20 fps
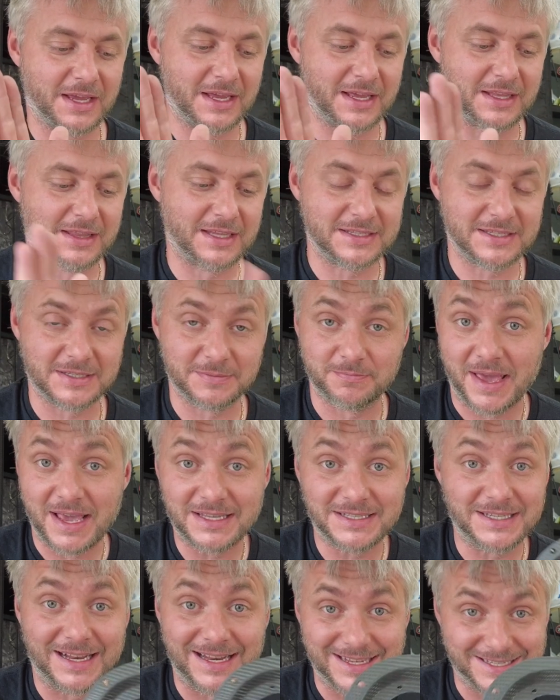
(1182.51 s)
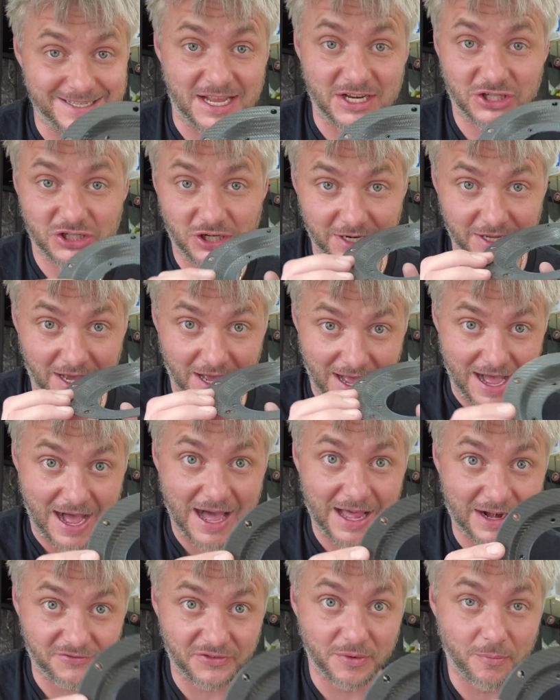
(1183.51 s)
This is basically essentially
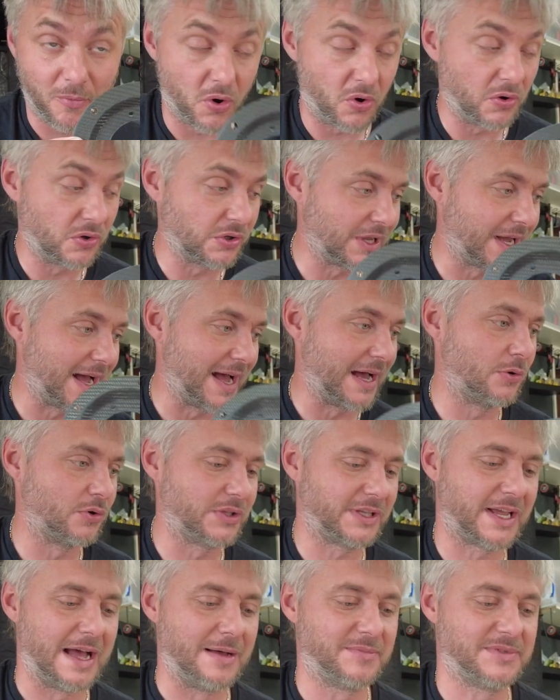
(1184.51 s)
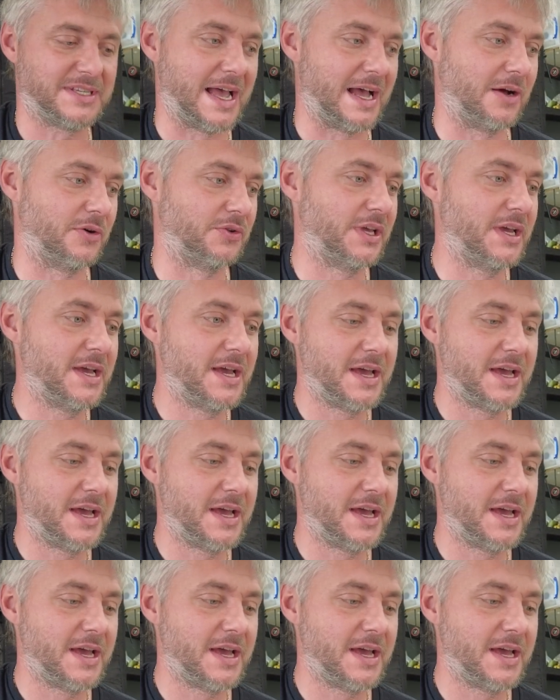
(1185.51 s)
out of the mold how it comes out,